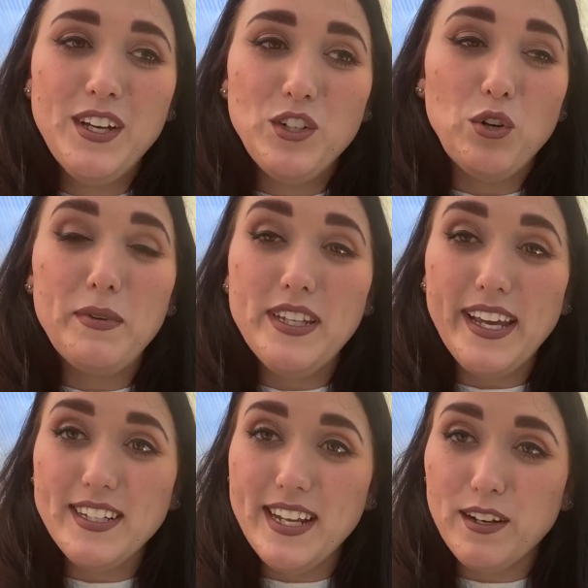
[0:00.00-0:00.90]
normally they
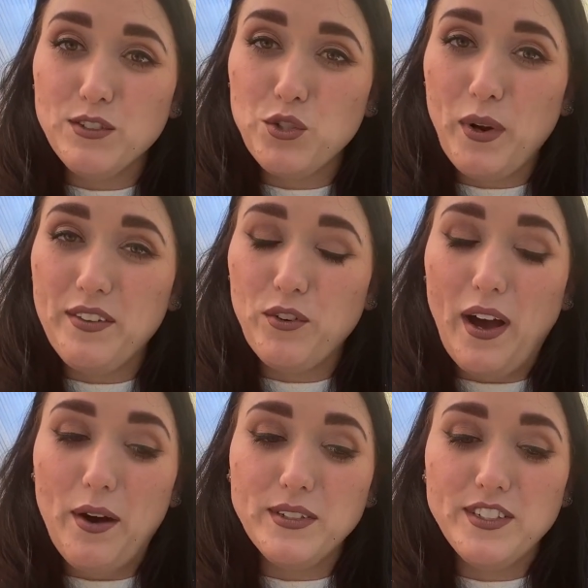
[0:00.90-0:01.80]
can take up to 24
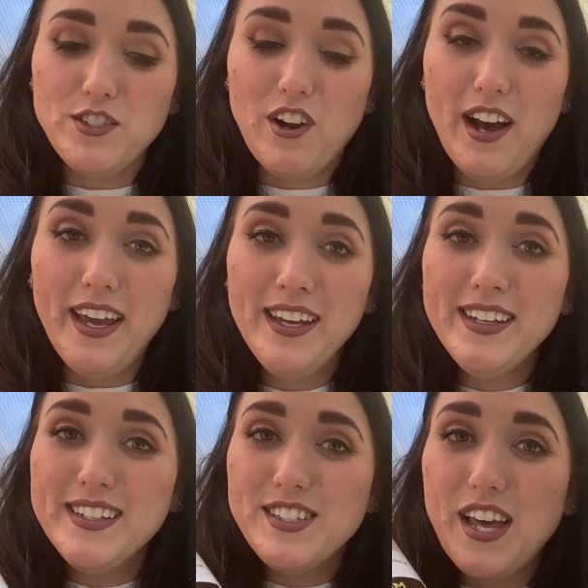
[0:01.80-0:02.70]
hours to dry.
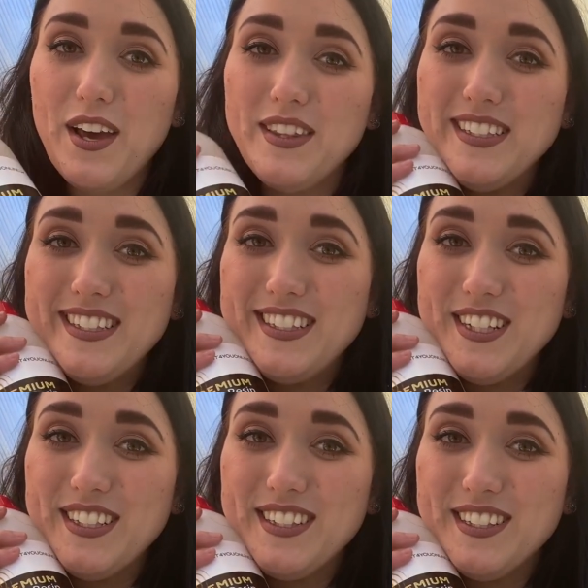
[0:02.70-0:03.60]
So this is
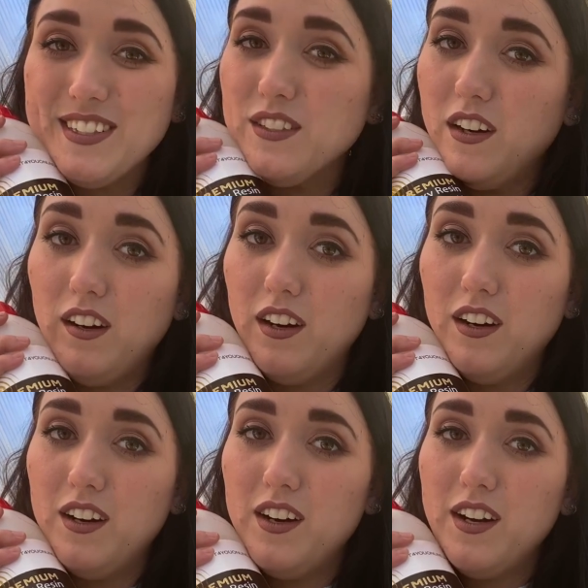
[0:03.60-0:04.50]
just, oh,
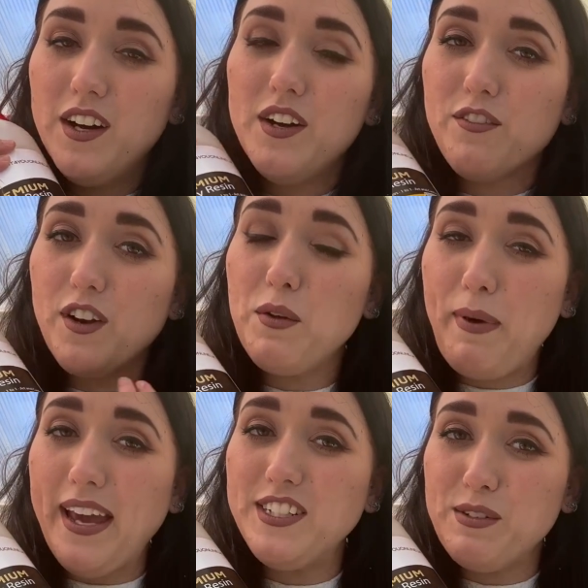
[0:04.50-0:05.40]
for an
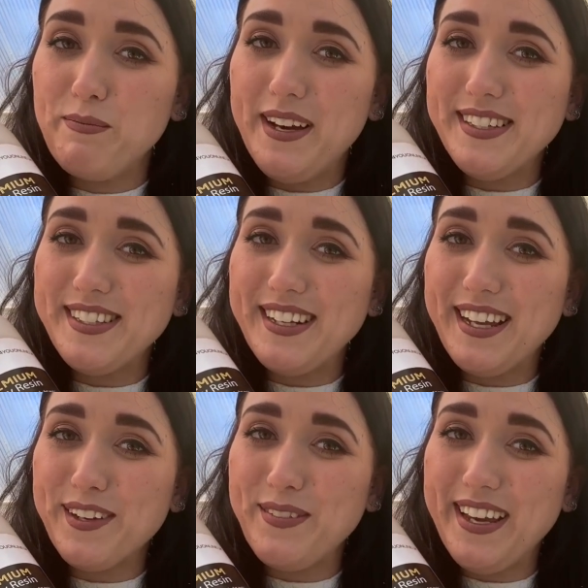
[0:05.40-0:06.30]
impatient person
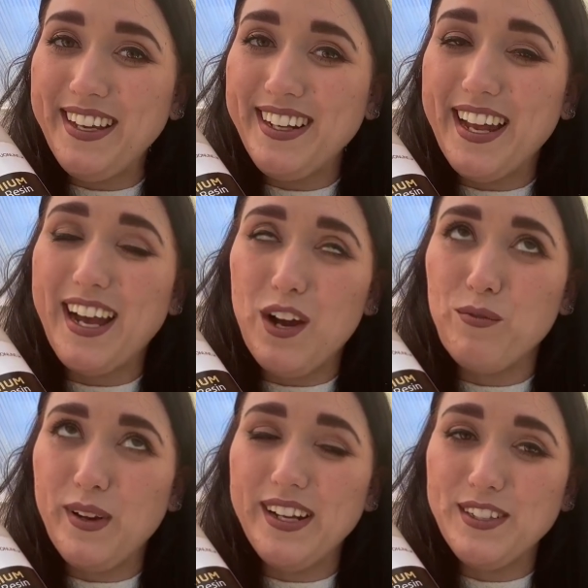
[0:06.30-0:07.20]
like me, like I'm
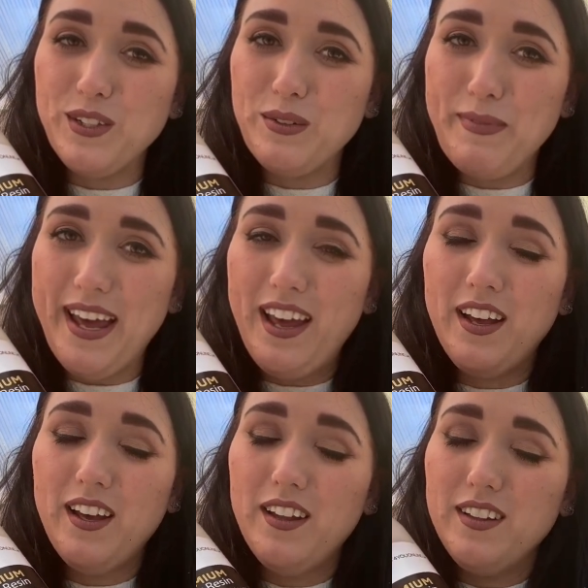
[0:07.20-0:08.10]
willing to admit,
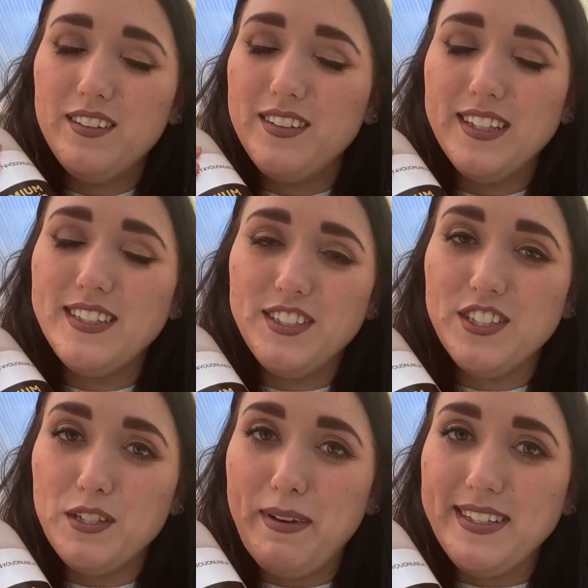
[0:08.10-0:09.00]
this is
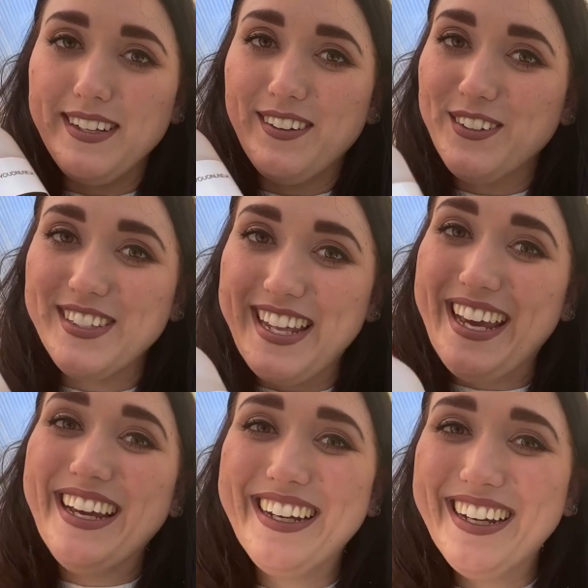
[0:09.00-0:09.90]
just amazing, honestly.